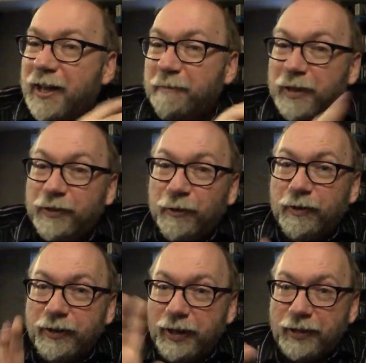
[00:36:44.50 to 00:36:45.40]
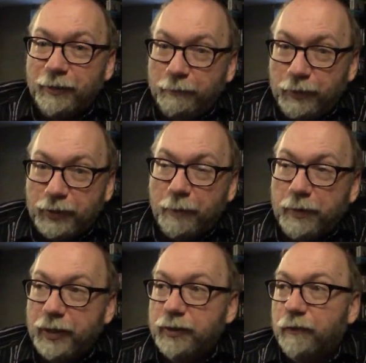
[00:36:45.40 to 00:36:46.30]
I'm not joking. She actually picks up on
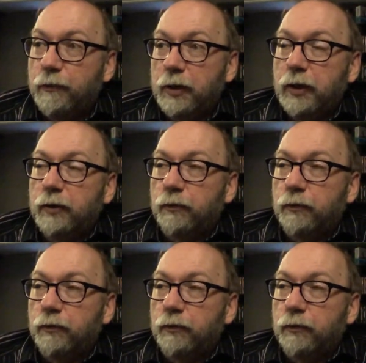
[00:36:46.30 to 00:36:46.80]
that stuff really,